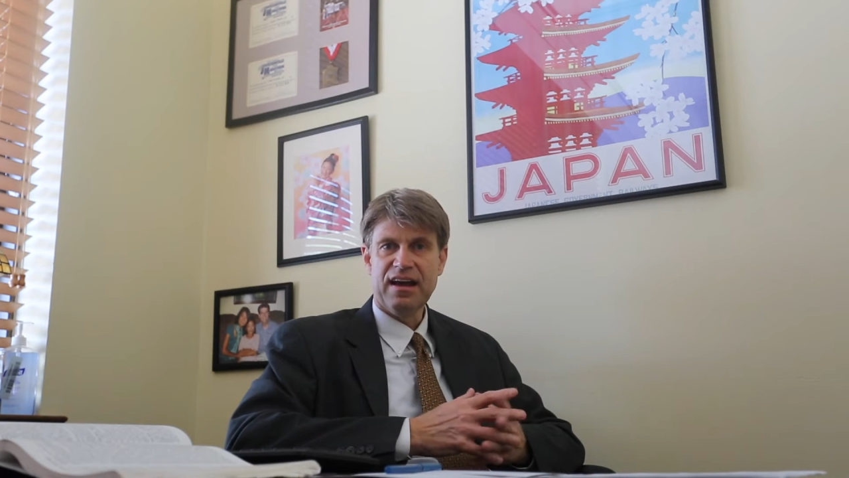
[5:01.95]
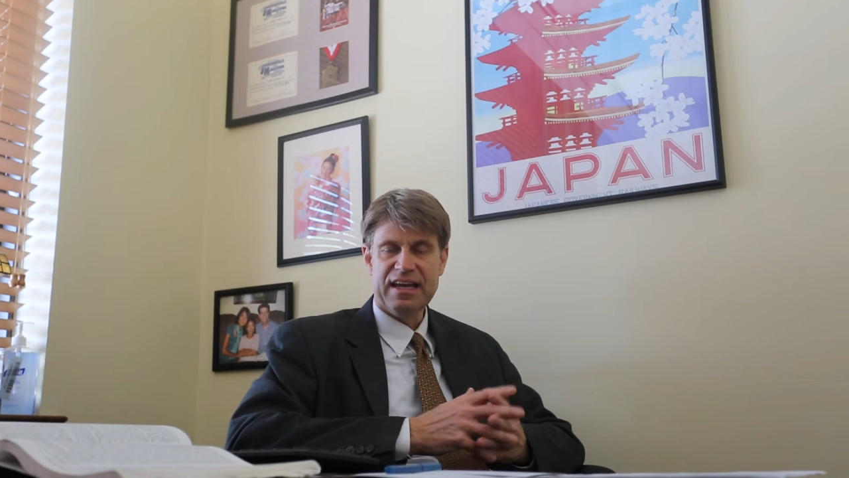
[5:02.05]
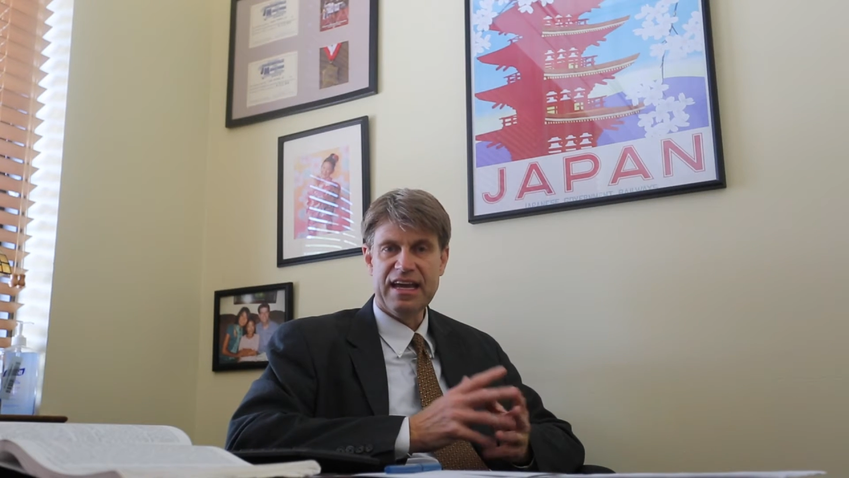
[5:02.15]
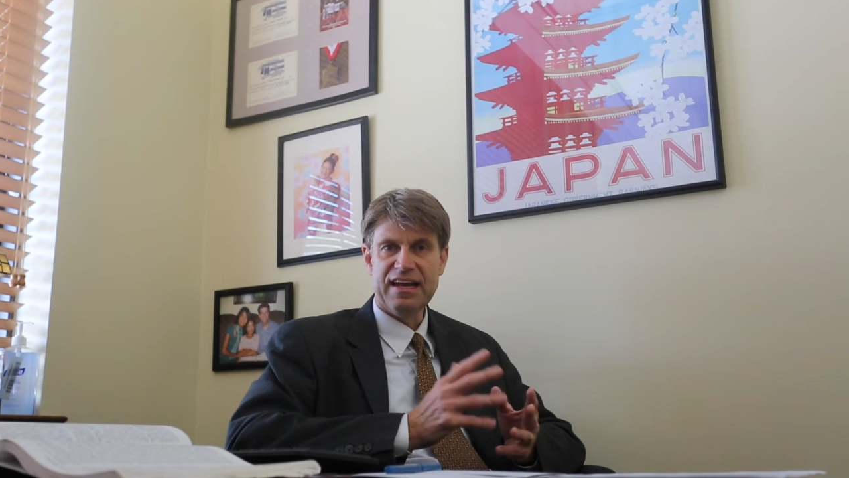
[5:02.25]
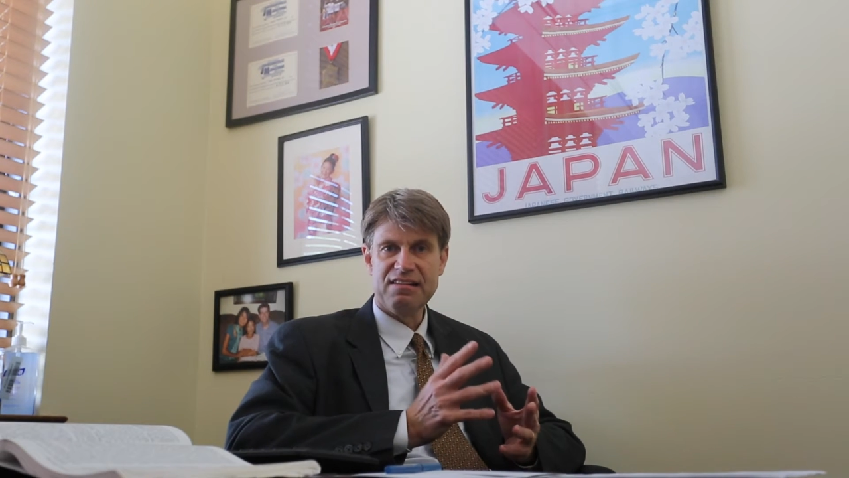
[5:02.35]

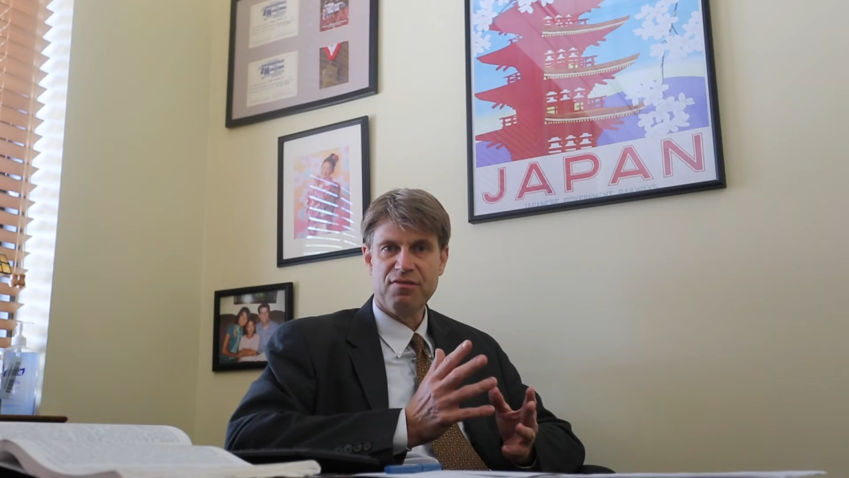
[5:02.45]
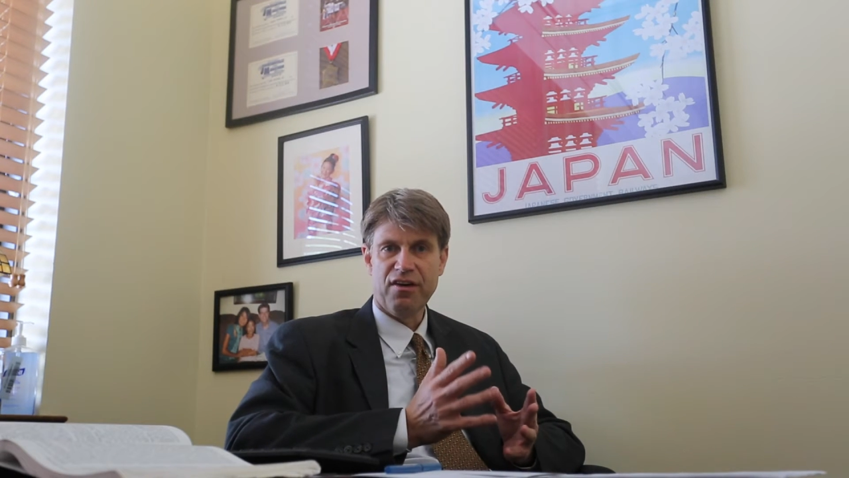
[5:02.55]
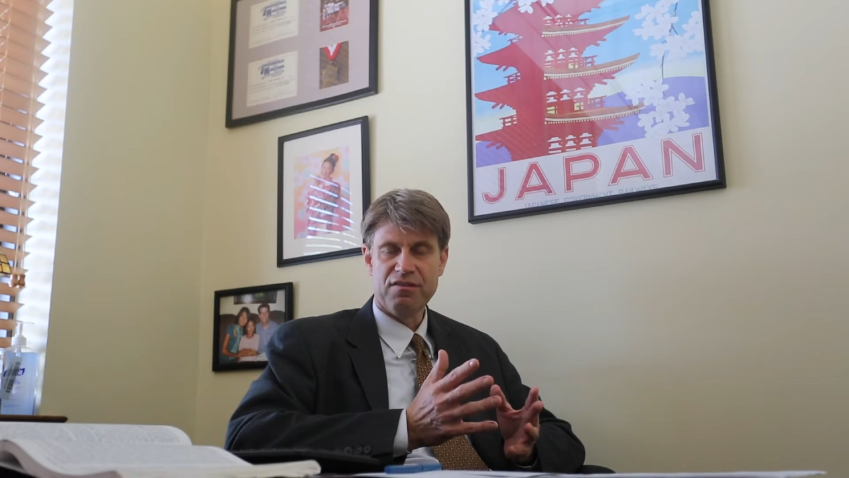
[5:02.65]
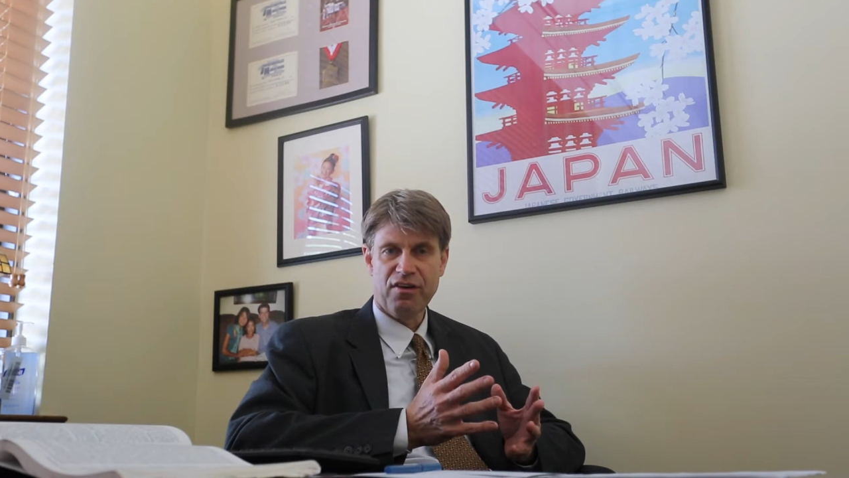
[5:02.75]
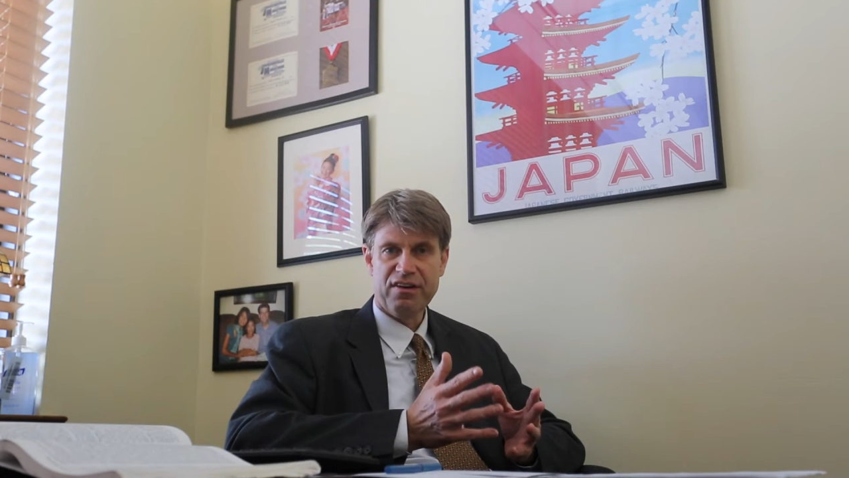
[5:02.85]
again, it's
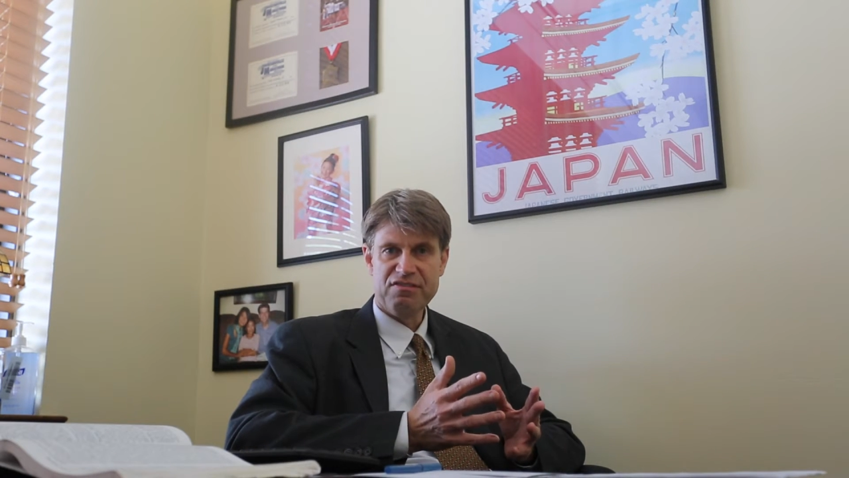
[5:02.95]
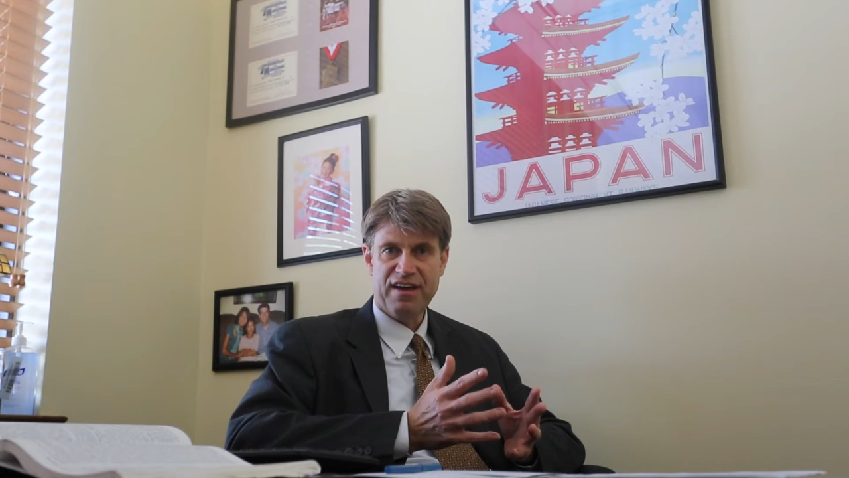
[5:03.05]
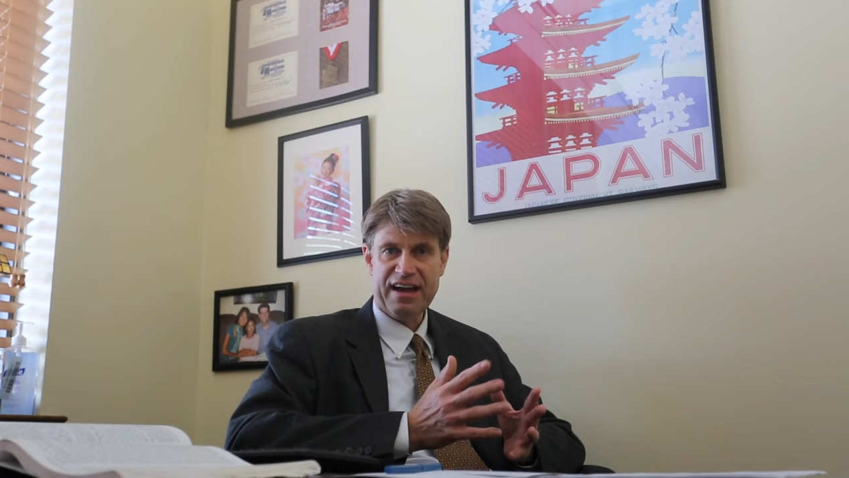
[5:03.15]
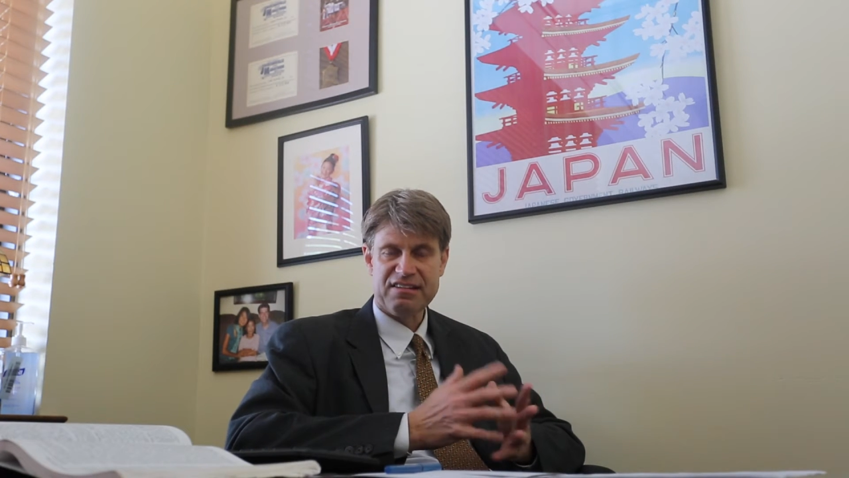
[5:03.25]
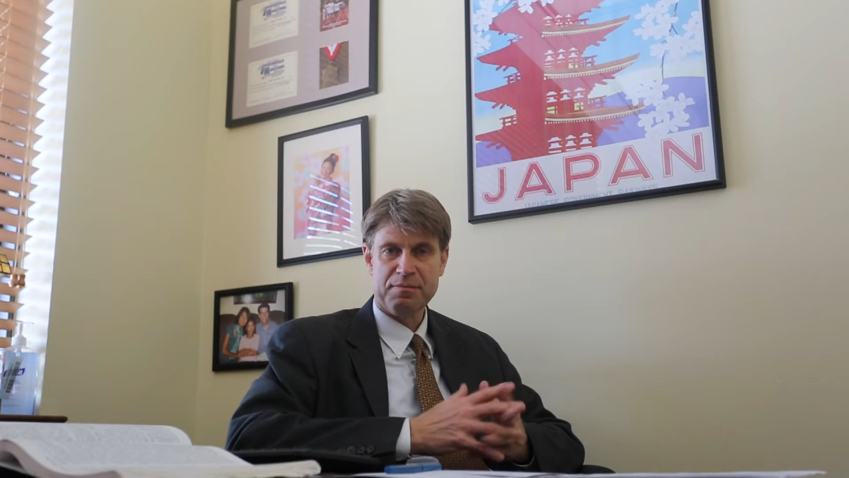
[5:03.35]
very, very fact